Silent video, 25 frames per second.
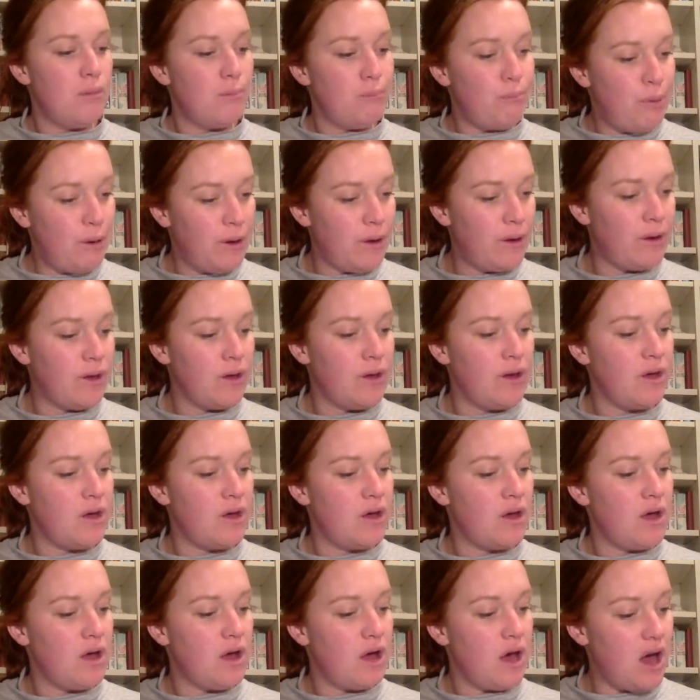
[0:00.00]
P,
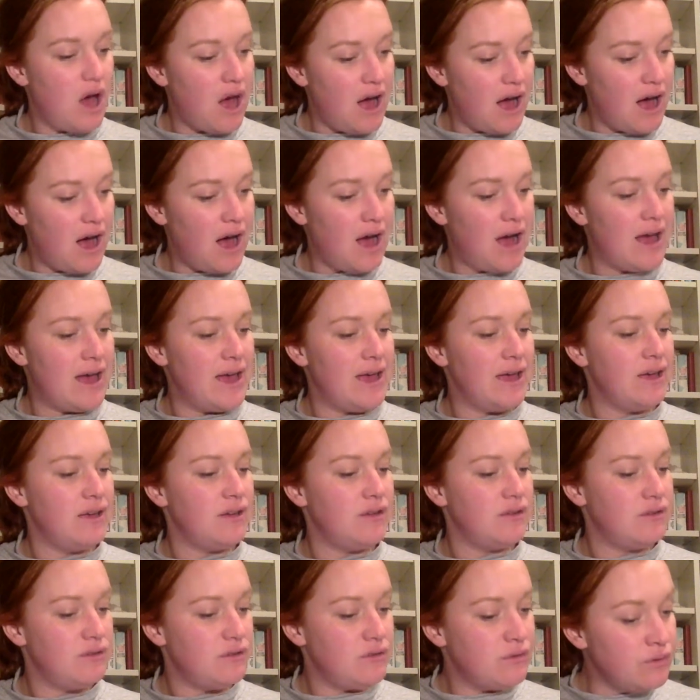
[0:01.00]
I,
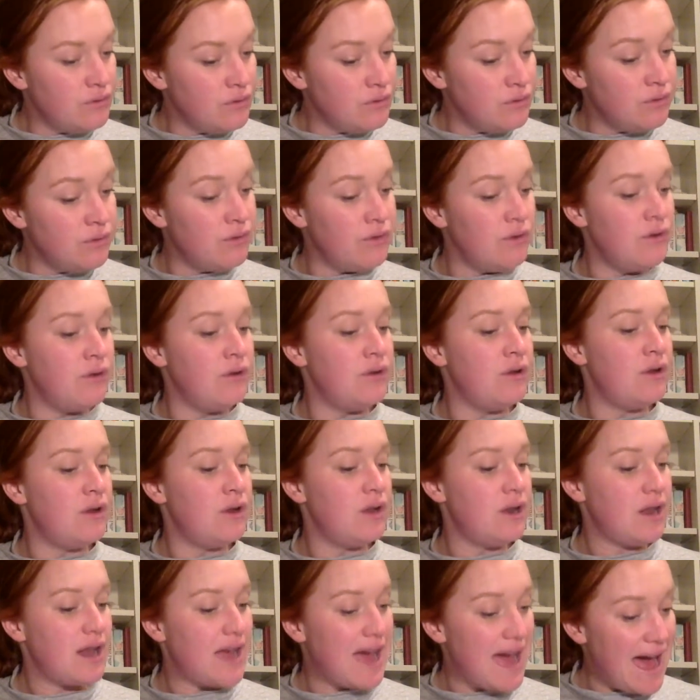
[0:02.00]

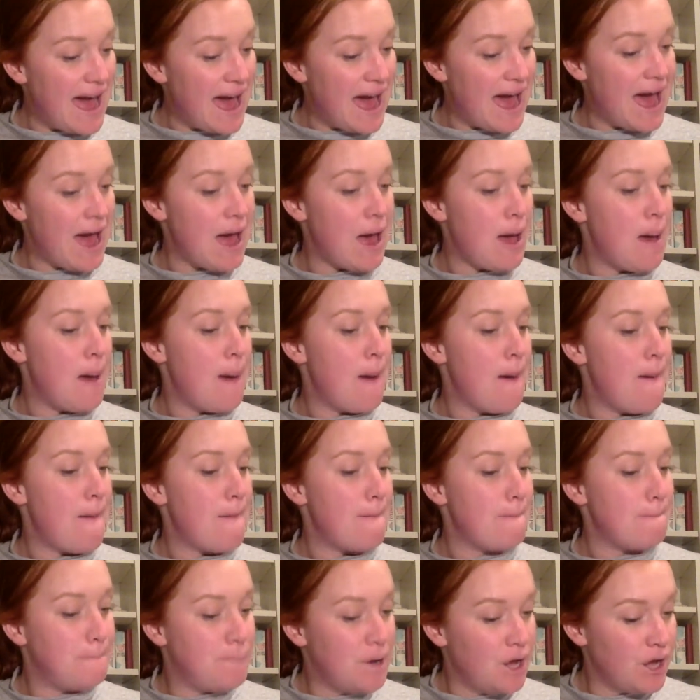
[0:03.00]
a,
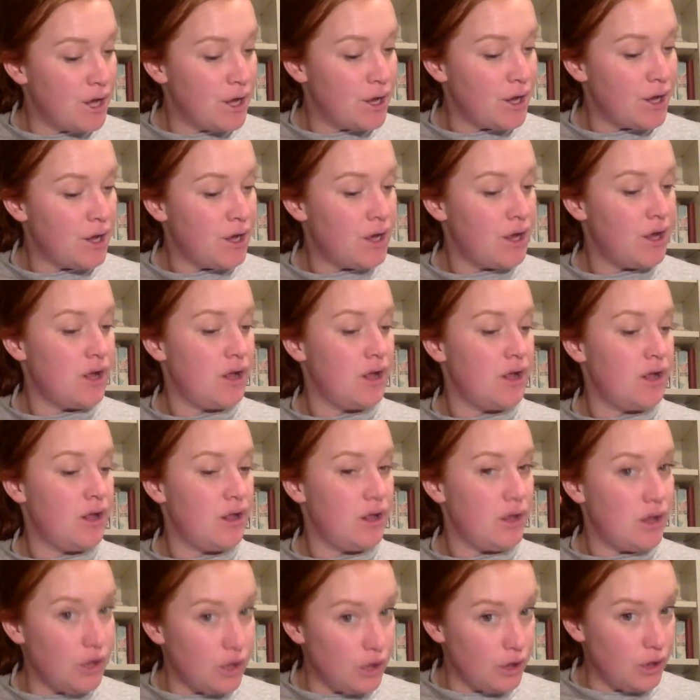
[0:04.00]
p,
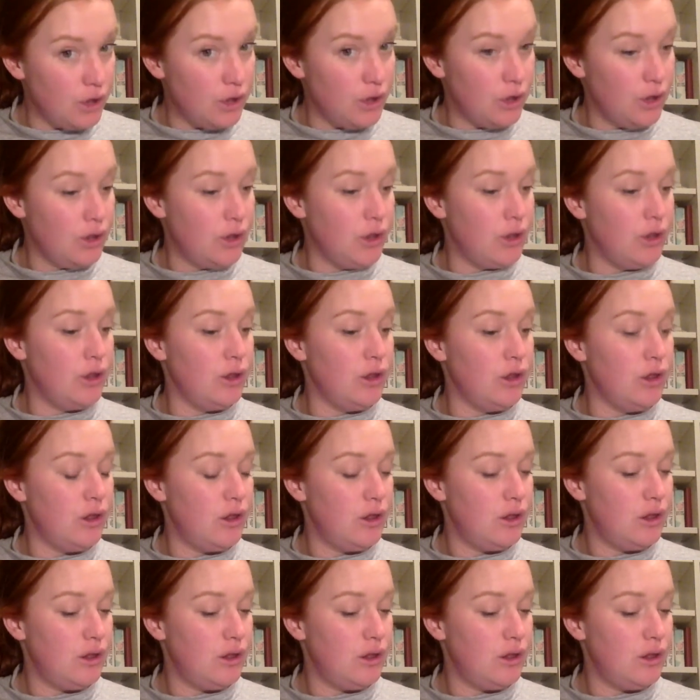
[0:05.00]
Oh,